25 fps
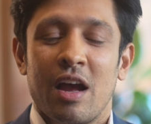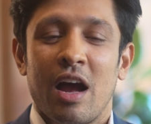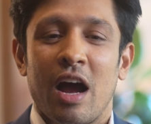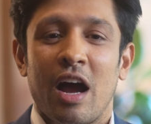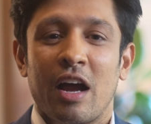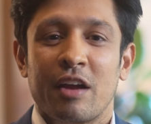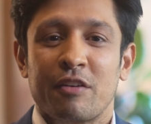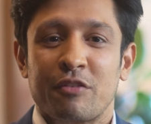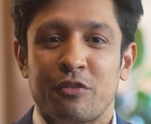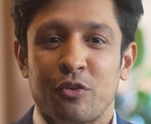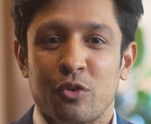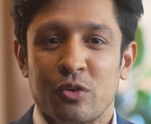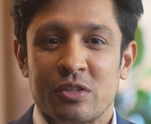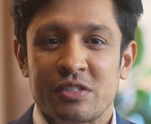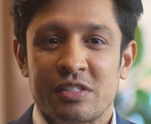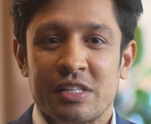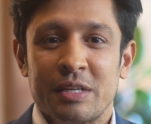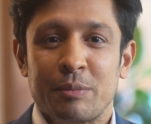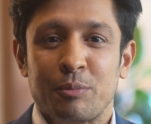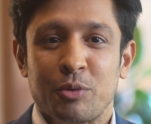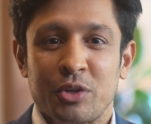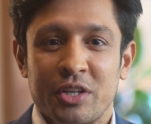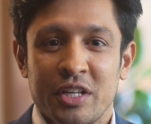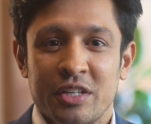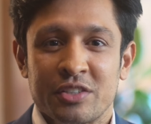I foresee
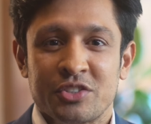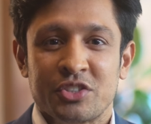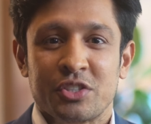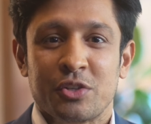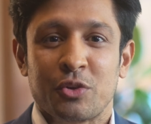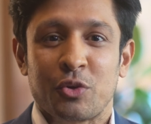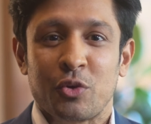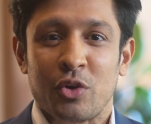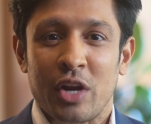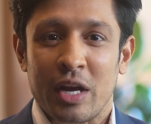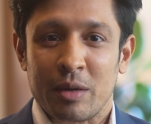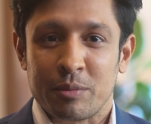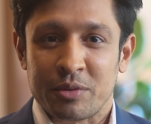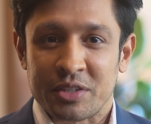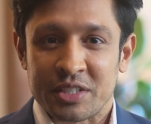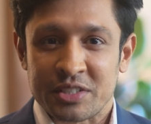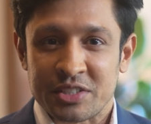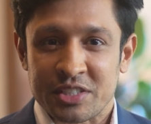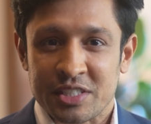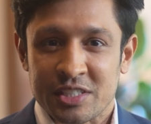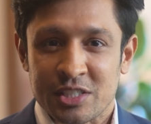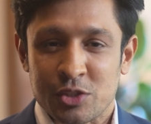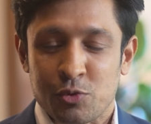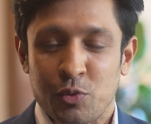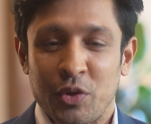potential
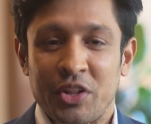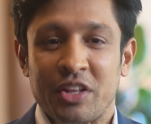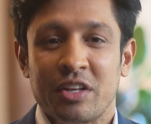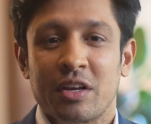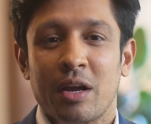collaborations with